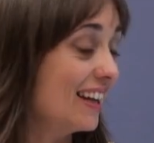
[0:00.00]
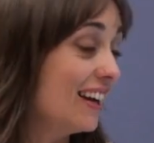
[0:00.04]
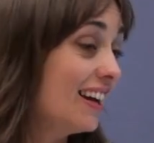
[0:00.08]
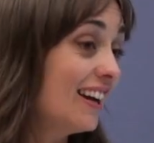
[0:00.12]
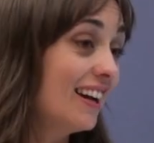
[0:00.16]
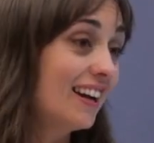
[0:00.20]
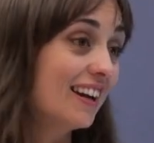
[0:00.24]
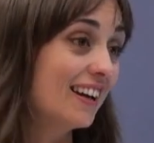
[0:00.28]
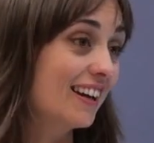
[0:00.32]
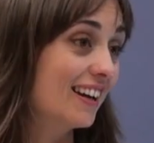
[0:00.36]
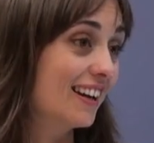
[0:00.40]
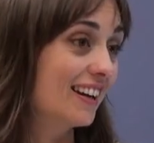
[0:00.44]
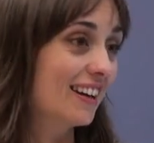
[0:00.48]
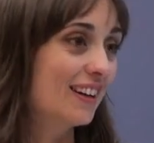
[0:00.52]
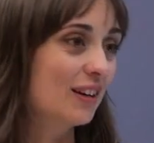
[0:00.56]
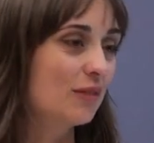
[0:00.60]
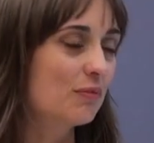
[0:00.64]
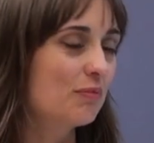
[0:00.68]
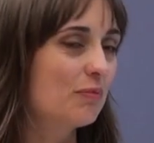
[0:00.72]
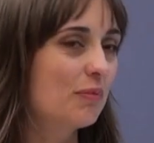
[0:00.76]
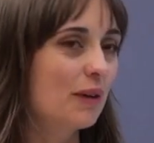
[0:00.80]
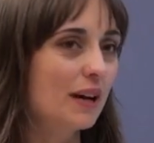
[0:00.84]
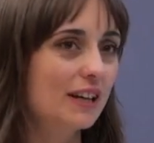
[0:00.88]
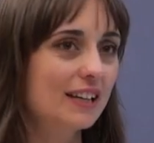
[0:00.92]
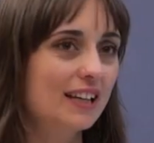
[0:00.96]

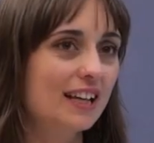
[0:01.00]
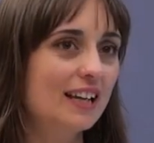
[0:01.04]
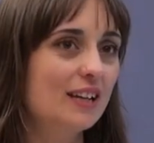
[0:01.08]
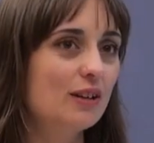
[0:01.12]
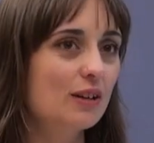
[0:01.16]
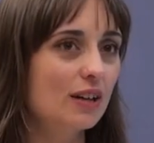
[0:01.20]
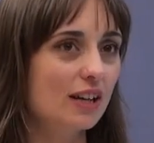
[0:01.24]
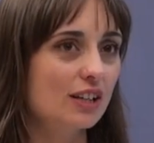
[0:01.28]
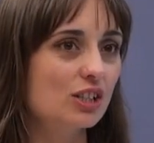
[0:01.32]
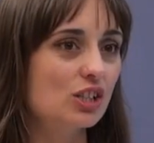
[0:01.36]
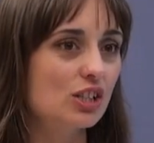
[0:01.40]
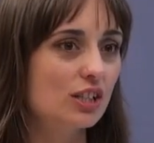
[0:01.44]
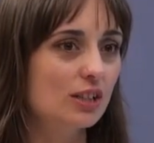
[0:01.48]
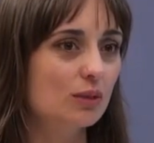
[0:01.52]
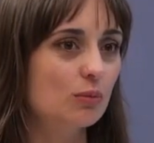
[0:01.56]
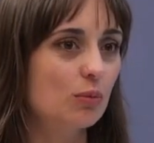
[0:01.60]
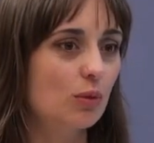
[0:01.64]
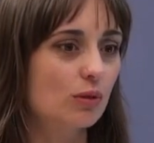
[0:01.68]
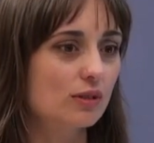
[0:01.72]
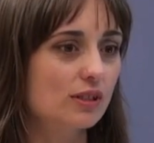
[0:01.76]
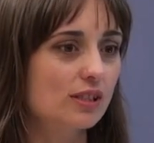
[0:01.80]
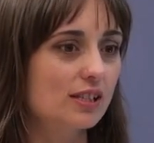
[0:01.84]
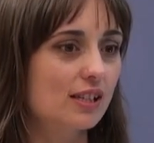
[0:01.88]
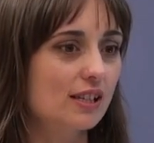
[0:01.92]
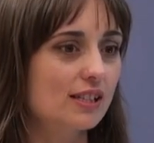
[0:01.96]
Yeah, but He actually
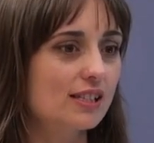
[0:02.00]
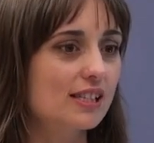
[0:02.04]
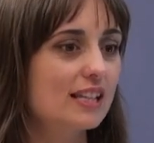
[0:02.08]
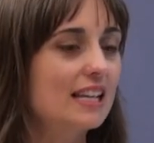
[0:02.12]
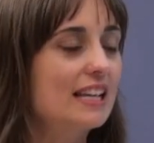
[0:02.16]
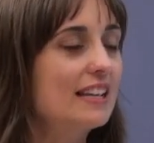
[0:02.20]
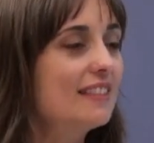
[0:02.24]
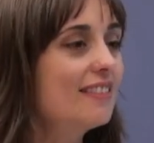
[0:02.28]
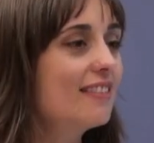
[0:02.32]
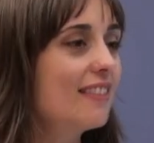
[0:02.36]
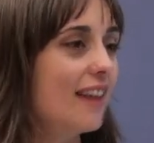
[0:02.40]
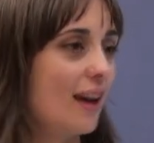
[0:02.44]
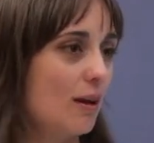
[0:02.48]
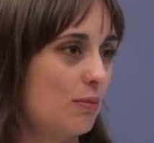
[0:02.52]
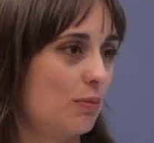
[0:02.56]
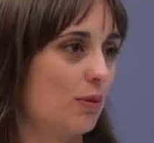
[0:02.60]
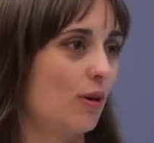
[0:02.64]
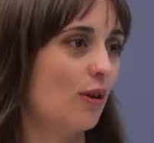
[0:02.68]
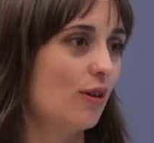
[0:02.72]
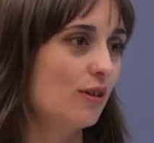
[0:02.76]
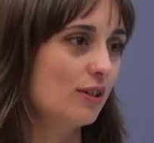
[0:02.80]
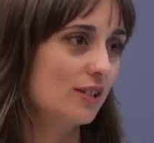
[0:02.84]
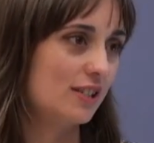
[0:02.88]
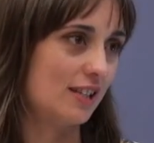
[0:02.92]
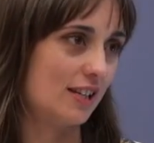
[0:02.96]
wants us in that
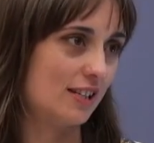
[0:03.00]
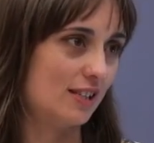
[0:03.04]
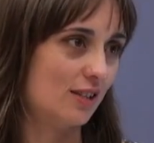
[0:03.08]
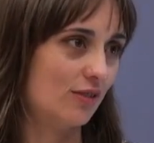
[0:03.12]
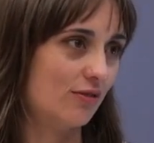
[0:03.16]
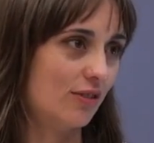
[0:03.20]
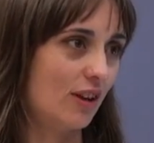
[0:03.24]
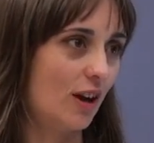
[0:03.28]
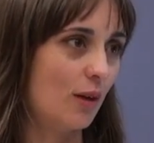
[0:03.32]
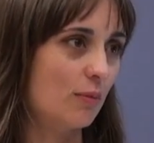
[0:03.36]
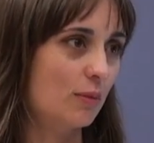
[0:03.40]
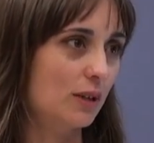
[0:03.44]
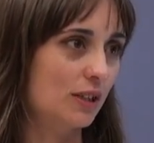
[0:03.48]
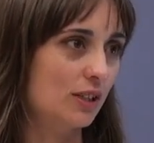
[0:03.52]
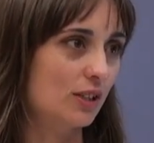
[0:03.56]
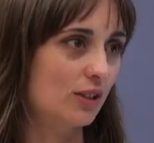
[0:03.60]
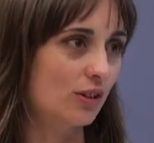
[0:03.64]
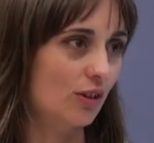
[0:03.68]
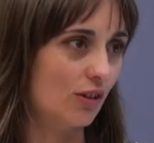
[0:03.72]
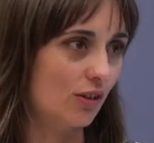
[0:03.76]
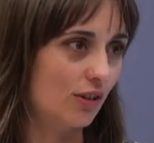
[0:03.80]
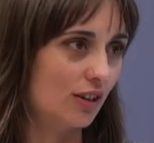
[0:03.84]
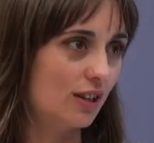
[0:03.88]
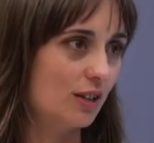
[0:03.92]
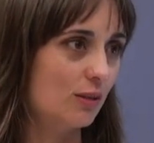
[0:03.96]
process of coming
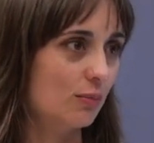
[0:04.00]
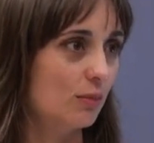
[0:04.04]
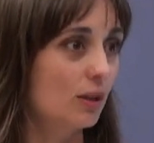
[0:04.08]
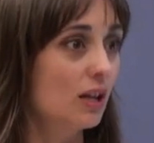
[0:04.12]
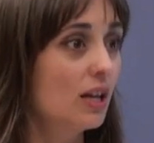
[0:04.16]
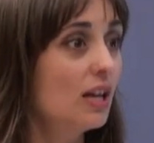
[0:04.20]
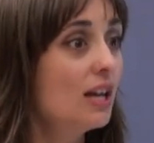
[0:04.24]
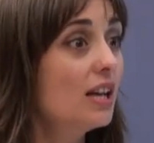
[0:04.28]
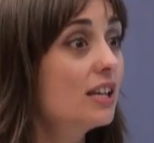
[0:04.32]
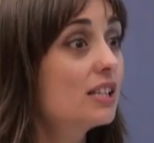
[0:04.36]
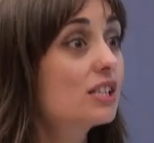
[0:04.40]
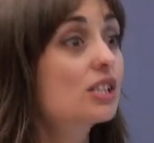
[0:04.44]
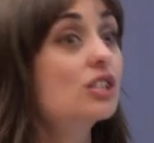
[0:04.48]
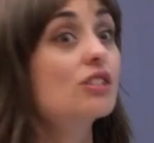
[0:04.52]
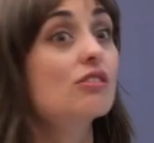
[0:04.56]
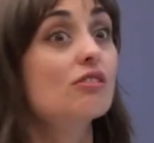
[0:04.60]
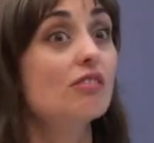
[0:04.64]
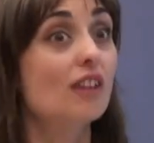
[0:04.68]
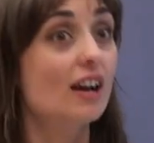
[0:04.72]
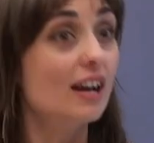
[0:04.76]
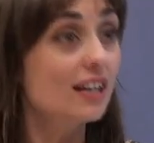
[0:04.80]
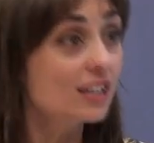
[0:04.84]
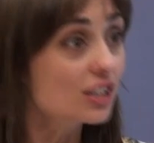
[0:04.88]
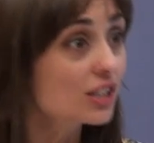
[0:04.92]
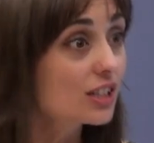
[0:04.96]
to know Him
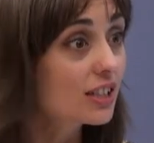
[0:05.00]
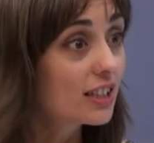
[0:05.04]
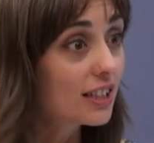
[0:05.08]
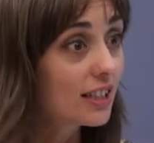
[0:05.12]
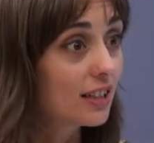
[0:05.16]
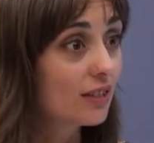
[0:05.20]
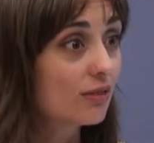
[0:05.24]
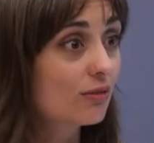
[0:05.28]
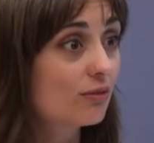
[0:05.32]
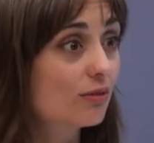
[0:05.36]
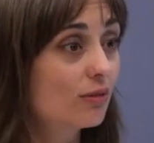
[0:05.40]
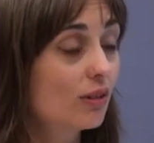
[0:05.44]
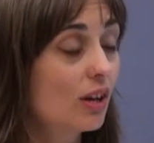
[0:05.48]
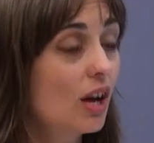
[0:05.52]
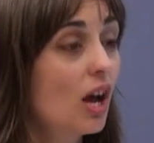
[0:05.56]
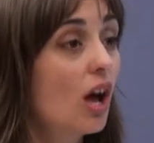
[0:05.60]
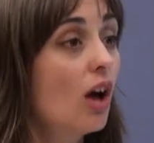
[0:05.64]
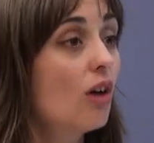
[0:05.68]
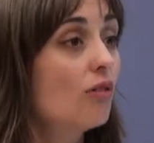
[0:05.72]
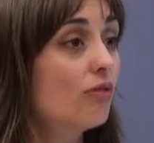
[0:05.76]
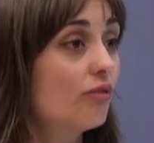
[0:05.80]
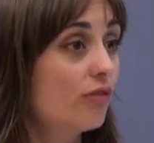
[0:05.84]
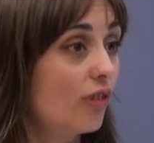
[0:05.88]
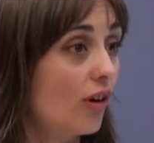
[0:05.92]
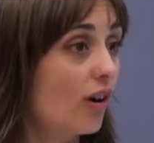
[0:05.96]
to actually
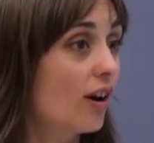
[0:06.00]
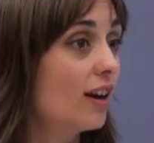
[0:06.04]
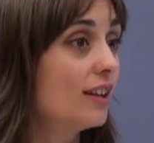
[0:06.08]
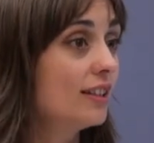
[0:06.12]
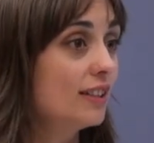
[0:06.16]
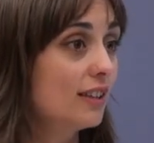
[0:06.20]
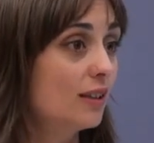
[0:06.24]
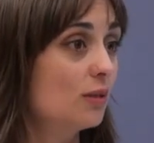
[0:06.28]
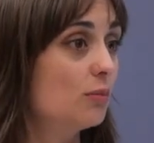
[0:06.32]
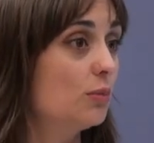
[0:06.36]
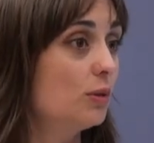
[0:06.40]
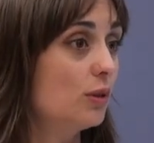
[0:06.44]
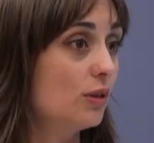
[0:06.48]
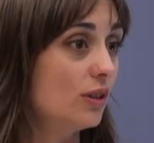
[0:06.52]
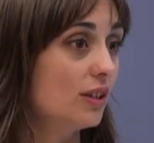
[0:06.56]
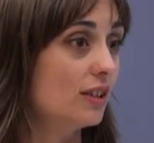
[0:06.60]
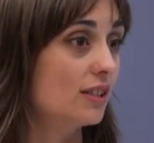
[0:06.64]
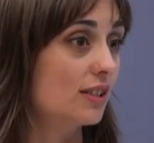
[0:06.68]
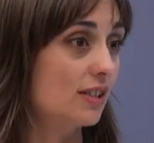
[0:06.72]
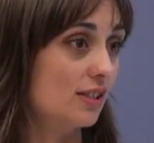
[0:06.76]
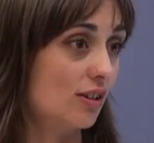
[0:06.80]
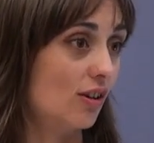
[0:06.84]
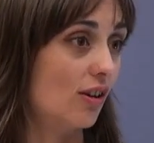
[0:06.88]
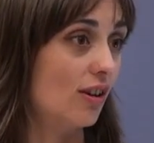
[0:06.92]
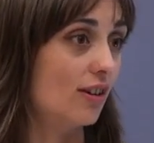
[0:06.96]
find the
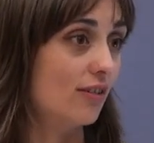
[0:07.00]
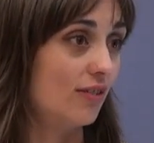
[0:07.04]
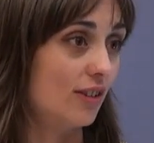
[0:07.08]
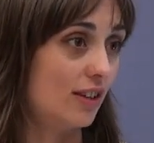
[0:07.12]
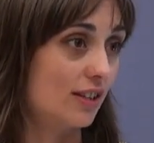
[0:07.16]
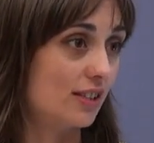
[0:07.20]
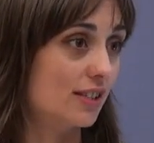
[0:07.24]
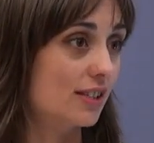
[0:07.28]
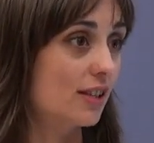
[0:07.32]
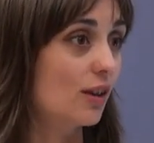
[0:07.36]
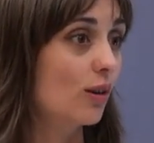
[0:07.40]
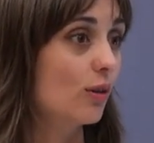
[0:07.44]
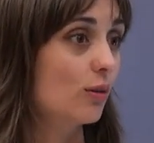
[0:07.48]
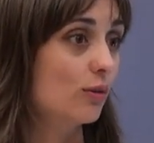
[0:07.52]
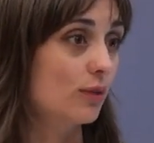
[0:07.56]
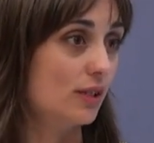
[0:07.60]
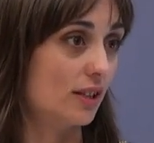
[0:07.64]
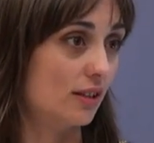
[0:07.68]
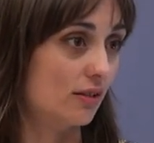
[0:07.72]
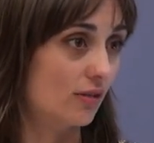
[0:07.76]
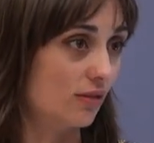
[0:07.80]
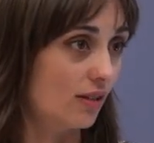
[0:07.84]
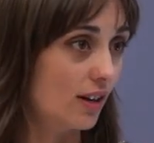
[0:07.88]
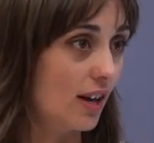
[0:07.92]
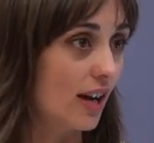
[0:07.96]
beauty inside of
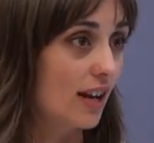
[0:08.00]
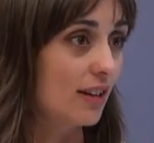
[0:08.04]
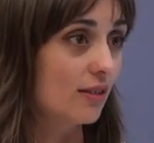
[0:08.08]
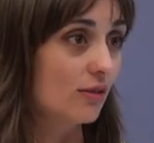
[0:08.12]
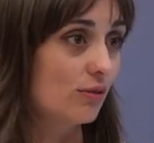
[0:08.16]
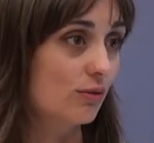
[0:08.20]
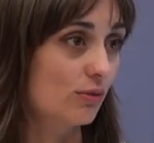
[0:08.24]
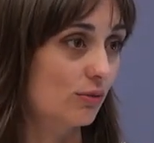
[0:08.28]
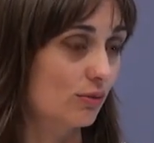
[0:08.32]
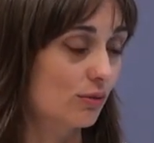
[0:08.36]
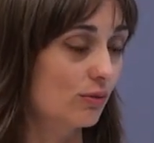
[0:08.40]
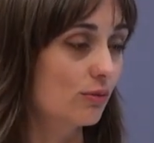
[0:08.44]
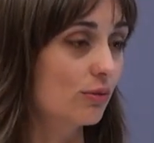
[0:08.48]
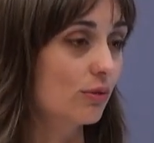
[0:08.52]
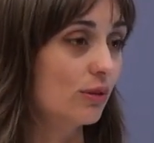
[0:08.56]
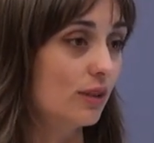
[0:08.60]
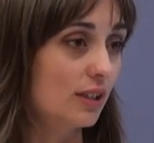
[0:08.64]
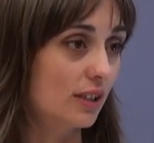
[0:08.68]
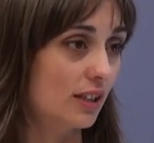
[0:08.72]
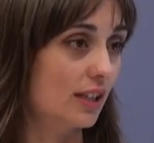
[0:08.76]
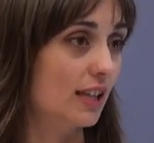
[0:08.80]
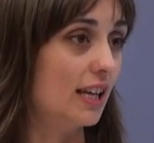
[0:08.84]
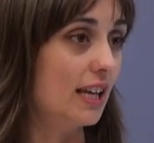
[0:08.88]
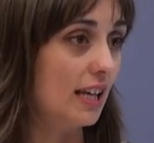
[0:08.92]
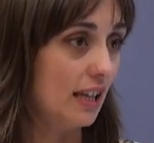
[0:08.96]
ourselves and
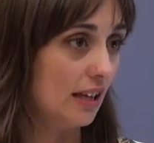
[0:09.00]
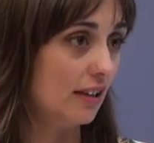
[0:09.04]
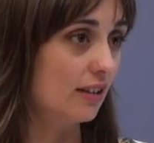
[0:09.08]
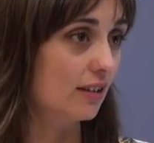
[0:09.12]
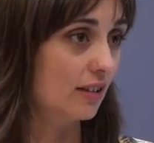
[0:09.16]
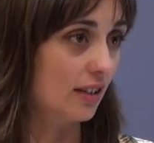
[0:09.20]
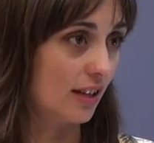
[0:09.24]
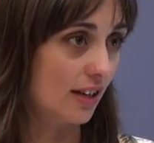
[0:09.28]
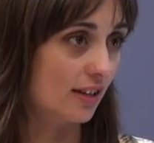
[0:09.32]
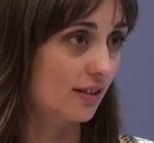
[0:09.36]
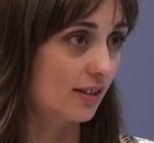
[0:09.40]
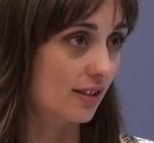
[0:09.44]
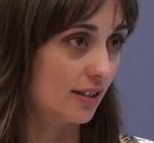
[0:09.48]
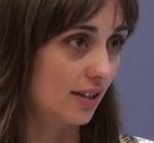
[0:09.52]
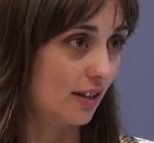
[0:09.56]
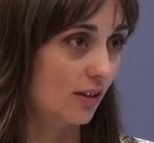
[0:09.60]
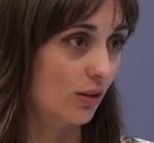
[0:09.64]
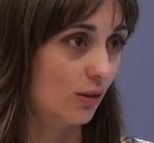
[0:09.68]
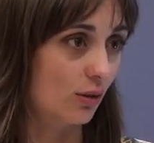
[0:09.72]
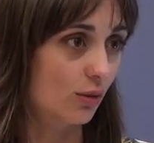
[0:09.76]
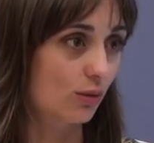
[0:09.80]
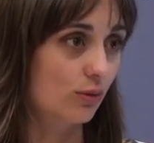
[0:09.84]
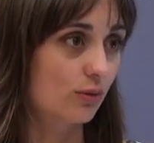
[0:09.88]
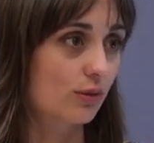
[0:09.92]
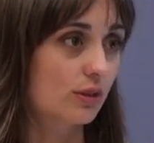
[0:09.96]
really heal
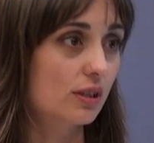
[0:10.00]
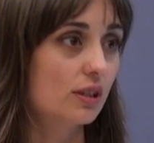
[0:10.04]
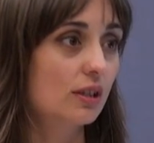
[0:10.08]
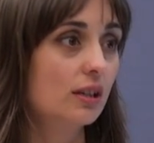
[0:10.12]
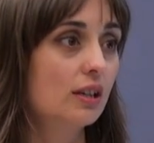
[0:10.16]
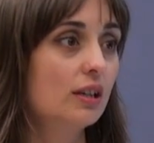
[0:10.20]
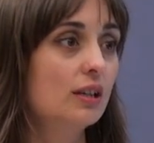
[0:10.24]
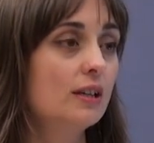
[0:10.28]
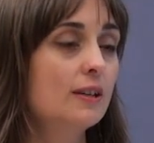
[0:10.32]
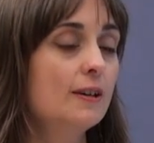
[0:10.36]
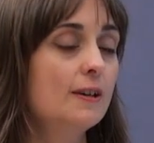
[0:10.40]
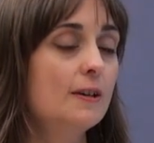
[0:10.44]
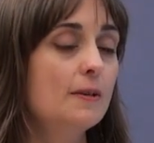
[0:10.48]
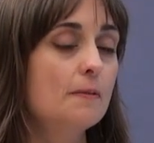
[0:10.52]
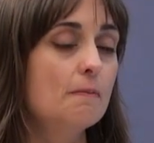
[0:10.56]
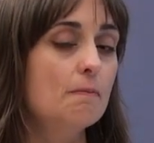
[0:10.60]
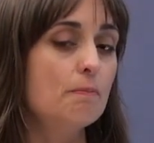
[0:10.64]
ourselves. Yes.